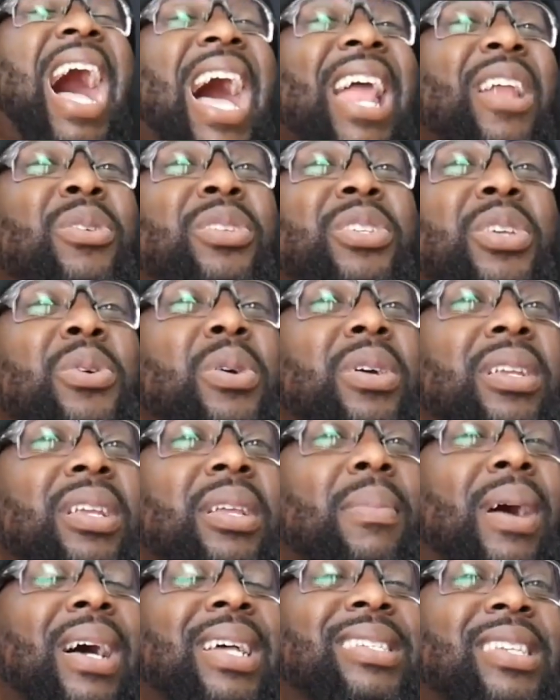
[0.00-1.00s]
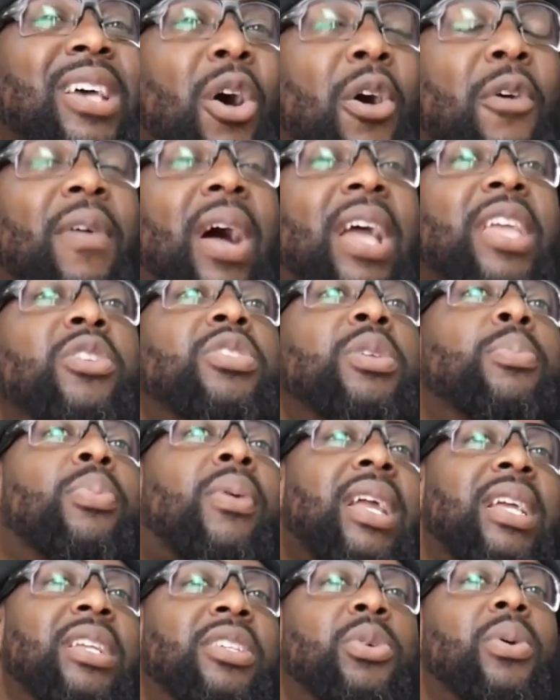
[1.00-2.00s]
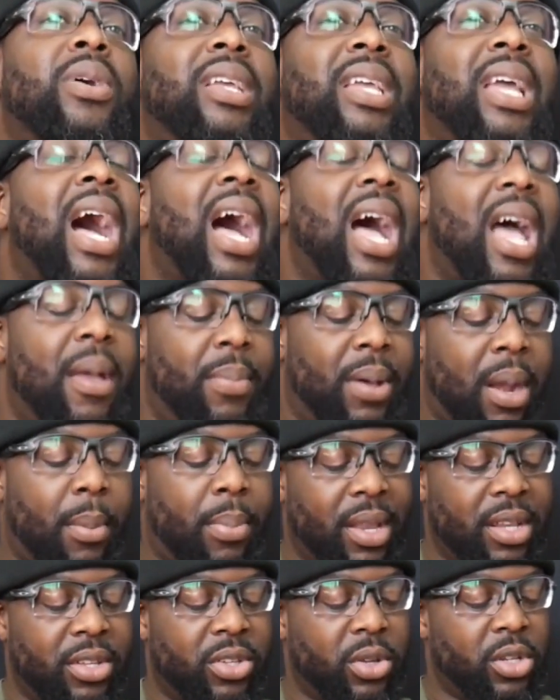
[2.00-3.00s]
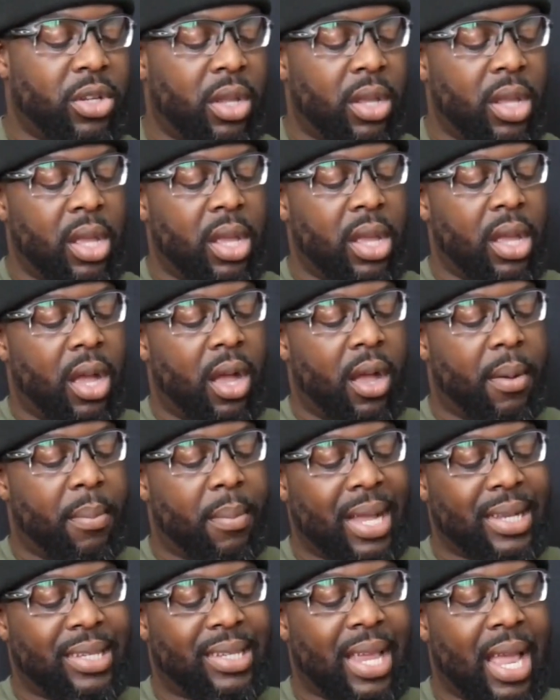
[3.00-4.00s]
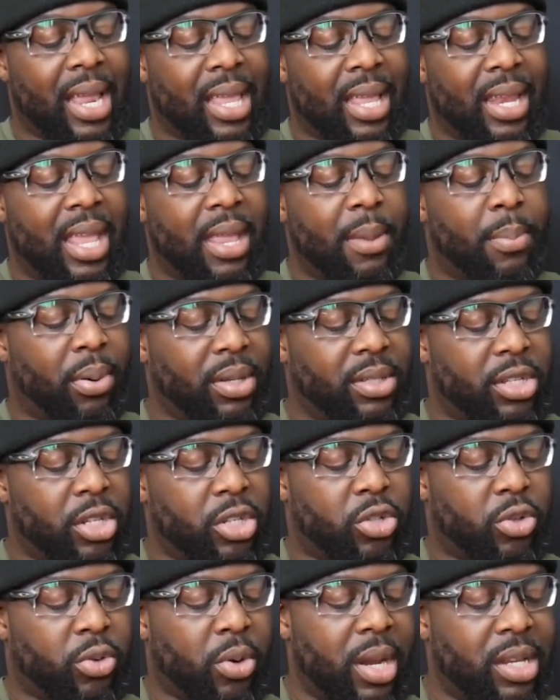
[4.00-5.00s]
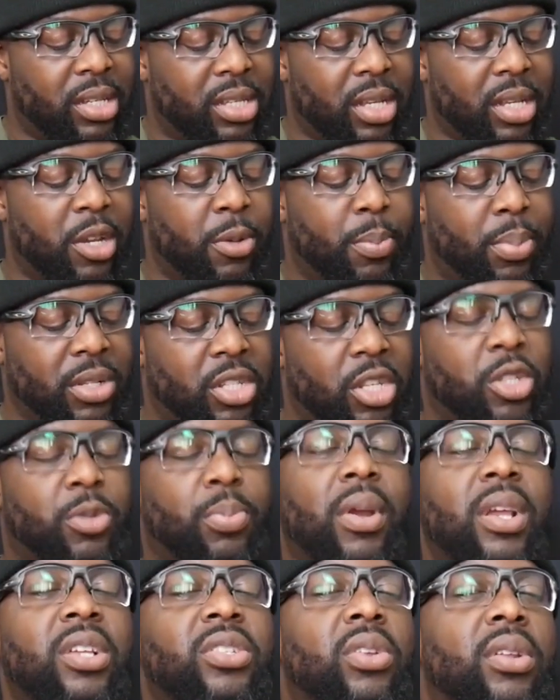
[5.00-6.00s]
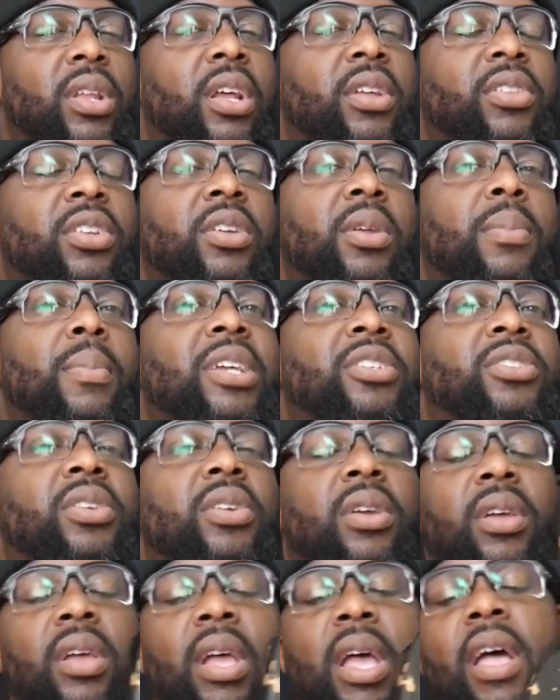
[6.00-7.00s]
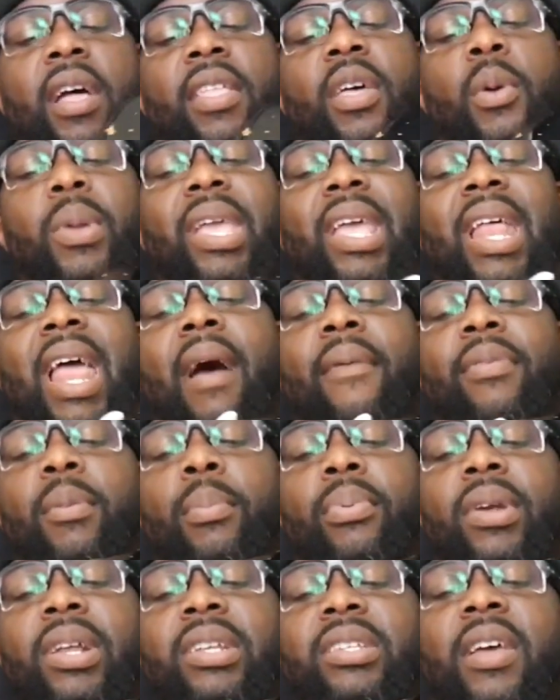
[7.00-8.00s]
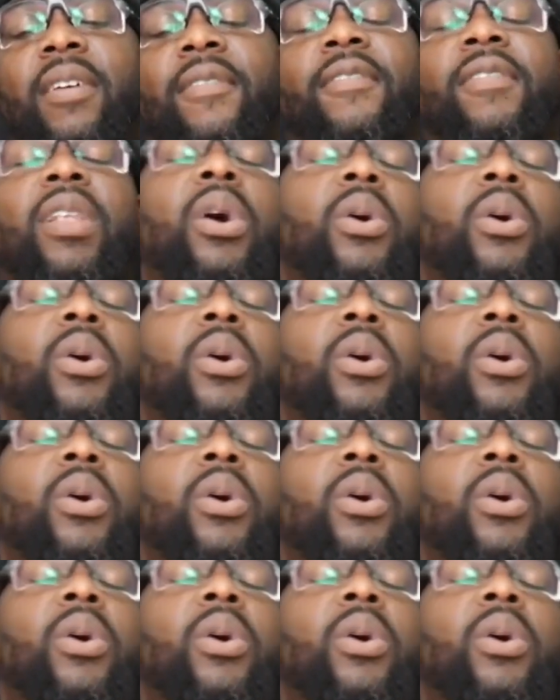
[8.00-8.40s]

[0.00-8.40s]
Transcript: I don't do it myself. I usually bring it to a guy, but I bring it to um, my tech, and he puts the strings and he puts the springs on there to make sure that we can have the bridge that